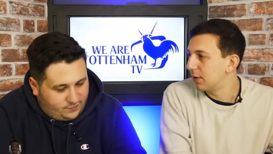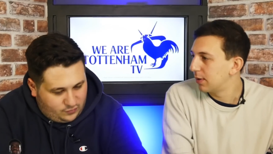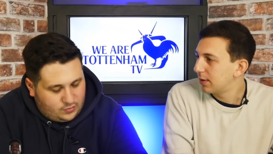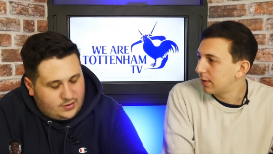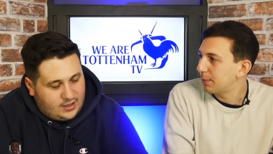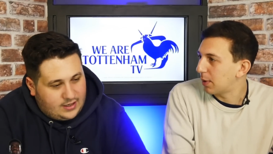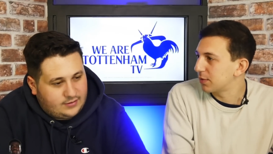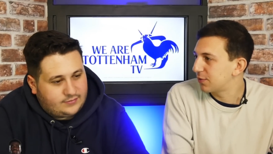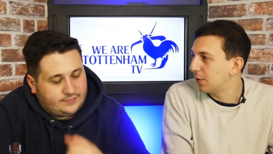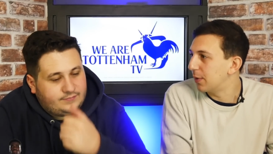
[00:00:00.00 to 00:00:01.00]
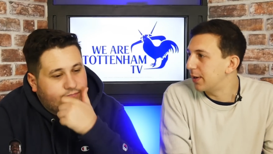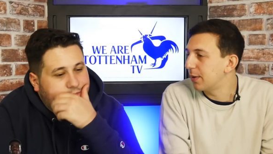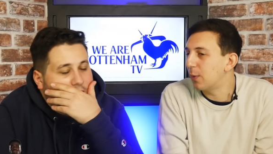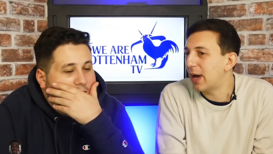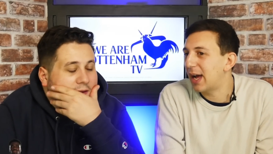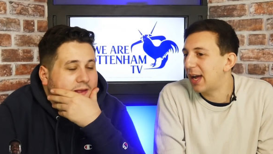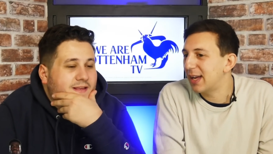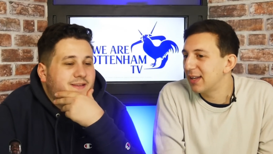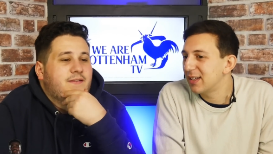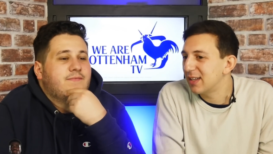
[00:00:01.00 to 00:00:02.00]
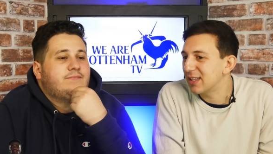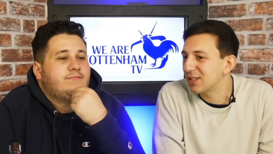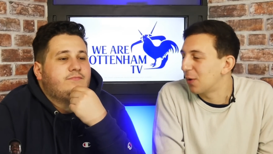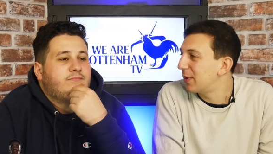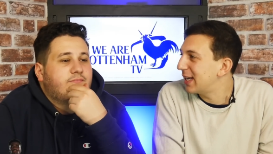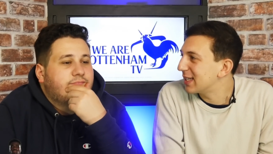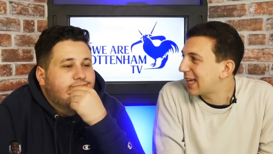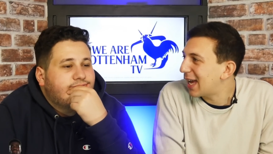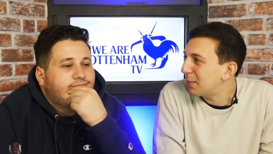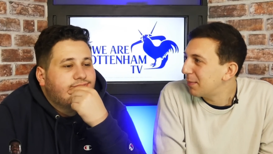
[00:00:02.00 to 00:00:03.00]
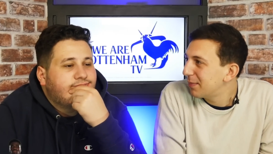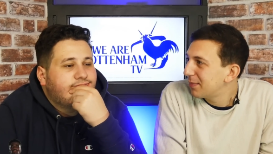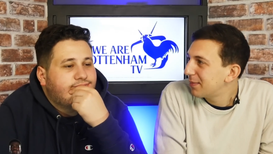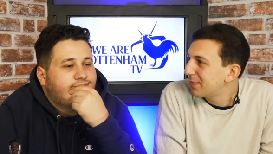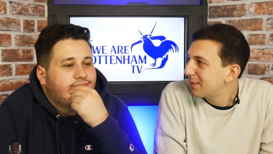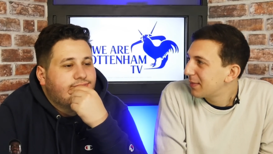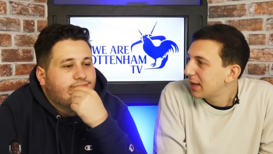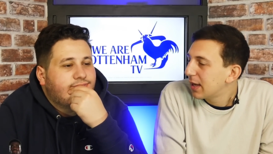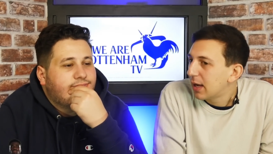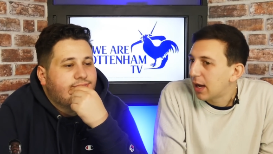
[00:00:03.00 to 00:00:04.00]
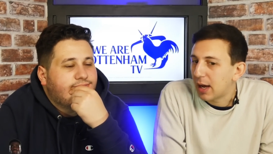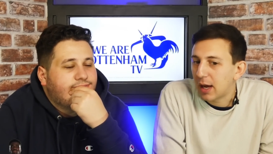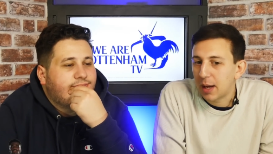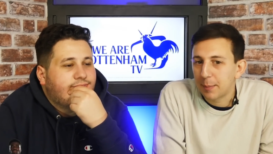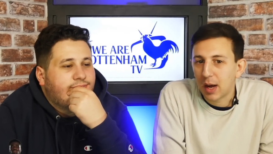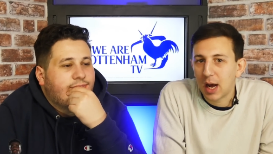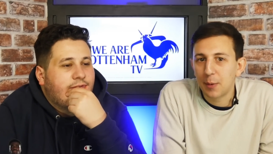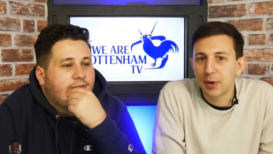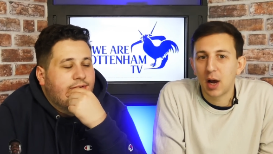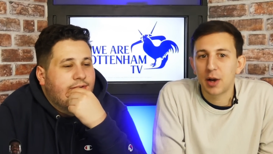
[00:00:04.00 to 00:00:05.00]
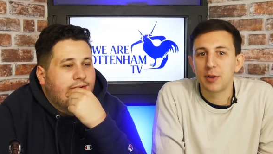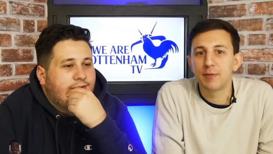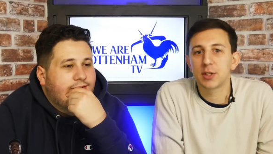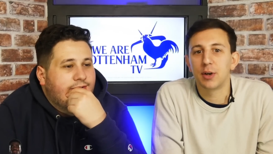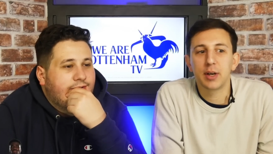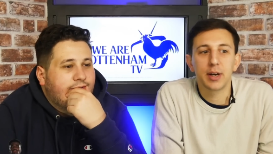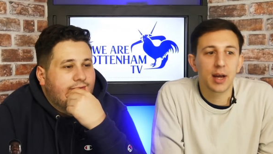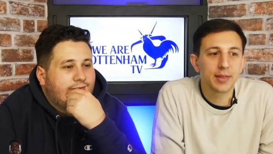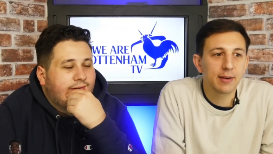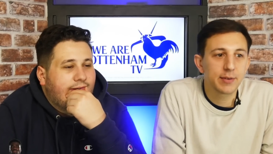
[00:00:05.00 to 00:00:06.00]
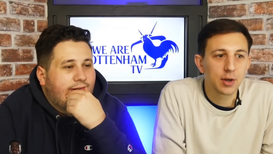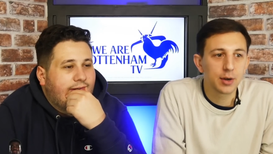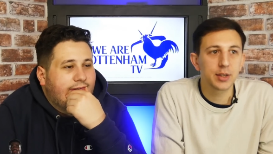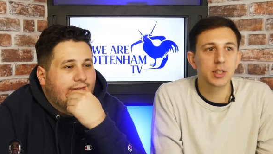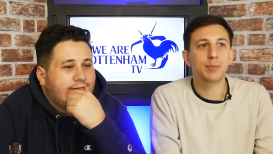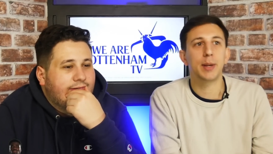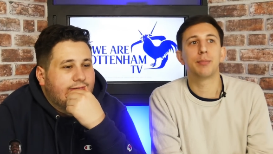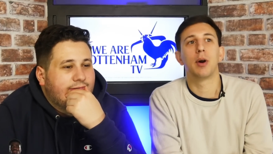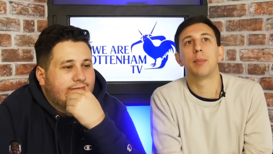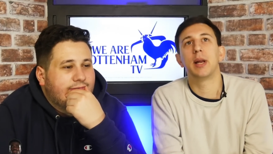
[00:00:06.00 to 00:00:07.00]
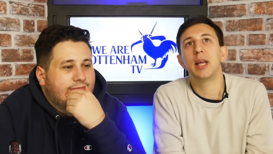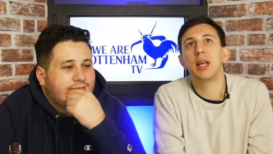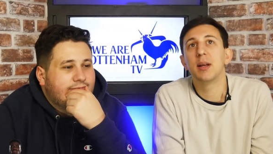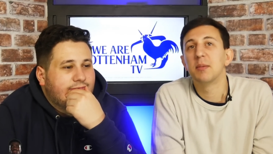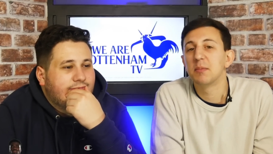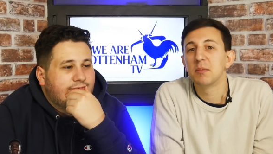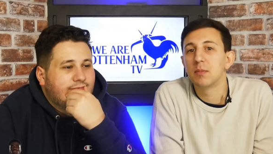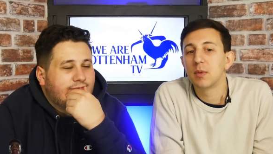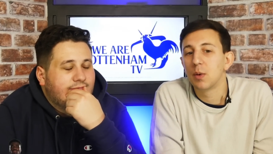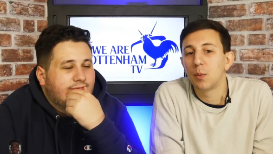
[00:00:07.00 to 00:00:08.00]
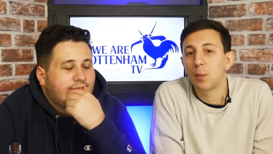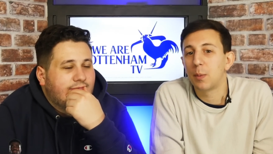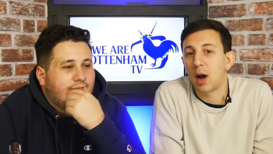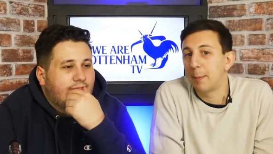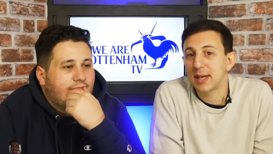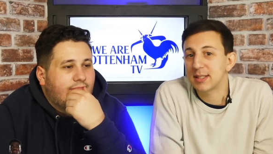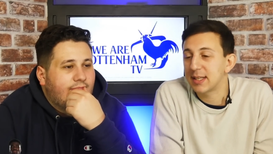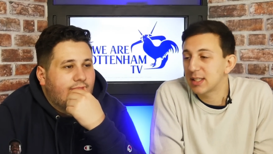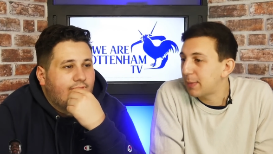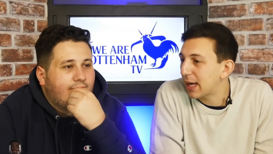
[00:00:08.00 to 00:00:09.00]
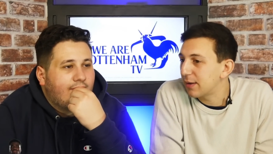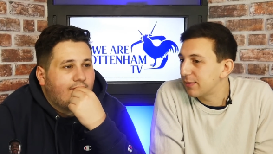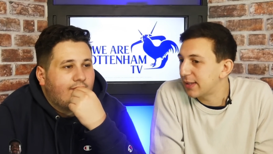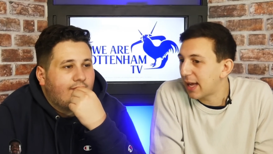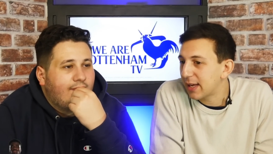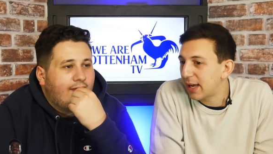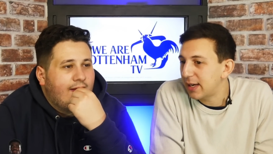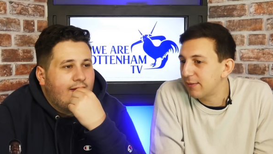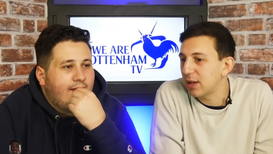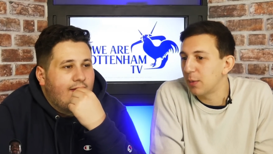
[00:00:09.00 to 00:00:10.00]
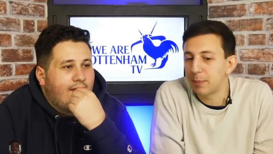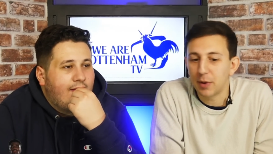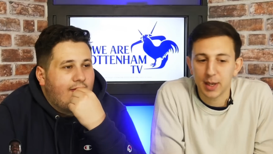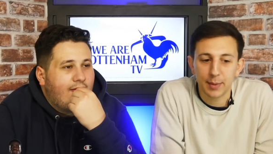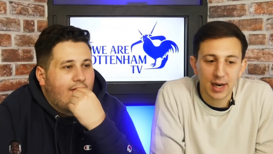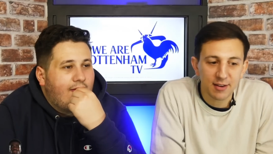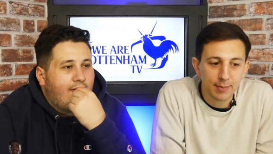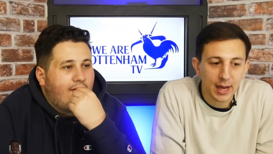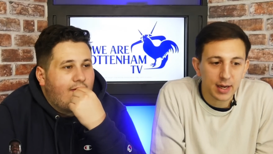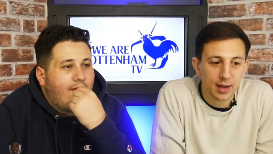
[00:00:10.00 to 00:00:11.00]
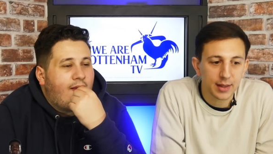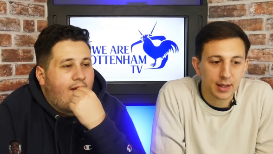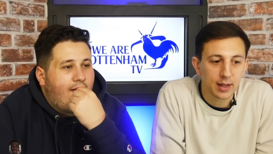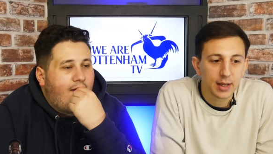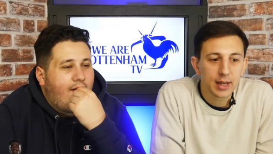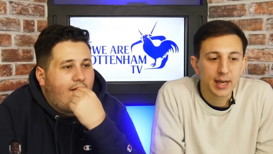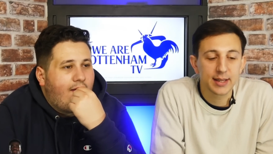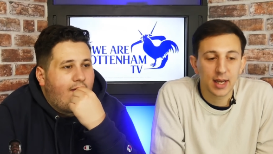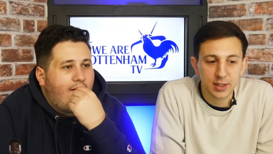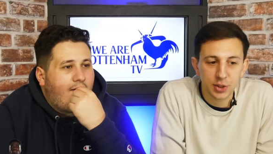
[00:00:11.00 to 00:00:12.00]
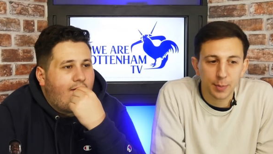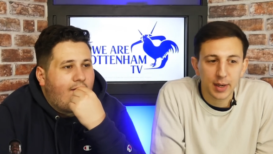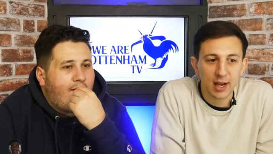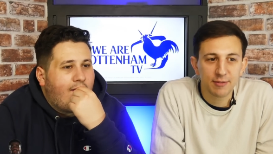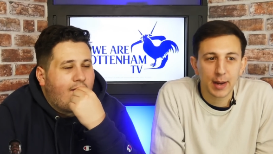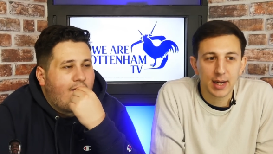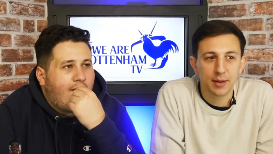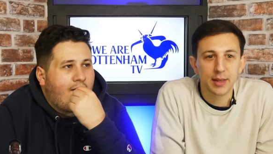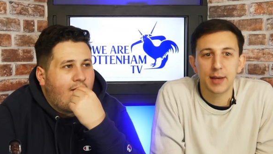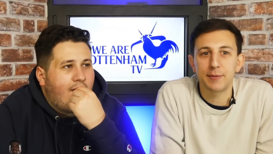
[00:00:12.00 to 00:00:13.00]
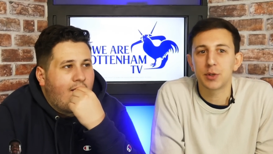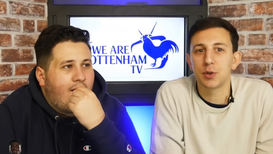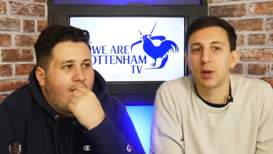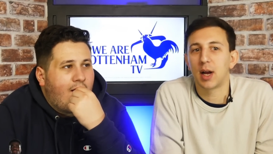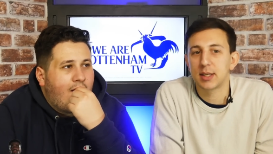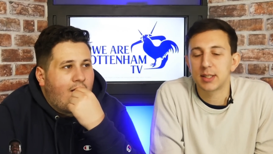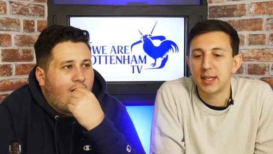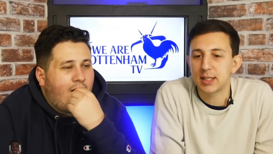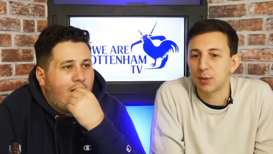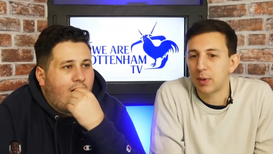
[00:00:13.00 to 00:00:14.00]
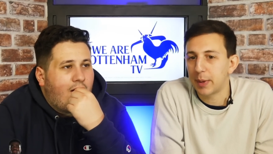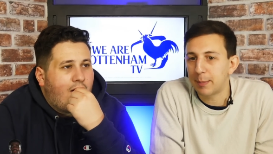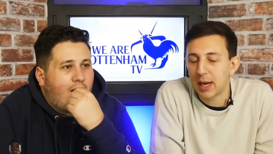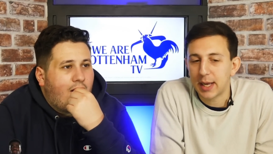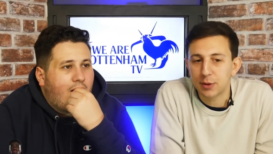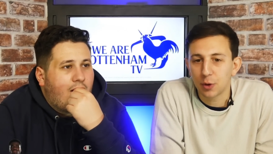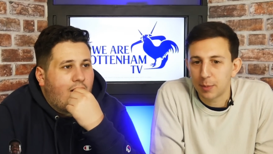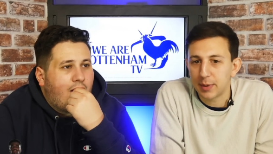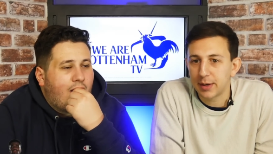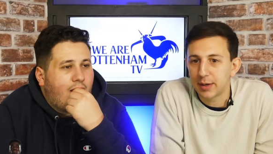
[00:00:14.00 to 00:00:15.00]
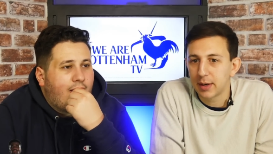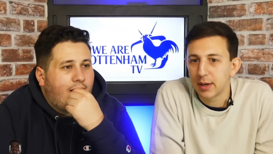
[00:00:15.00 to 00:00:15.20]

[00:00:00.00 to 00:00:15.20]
Speaker 1: forward, yeah, bombs forward, where it's not really his game. Mm. Um, I would argue Vertonghen. I think Vertonghen's been probably our best centre back of the decade, even though we're putting him at left back. I think yeah. he does a job at left back. I think if you saw last season when we played Dortmund,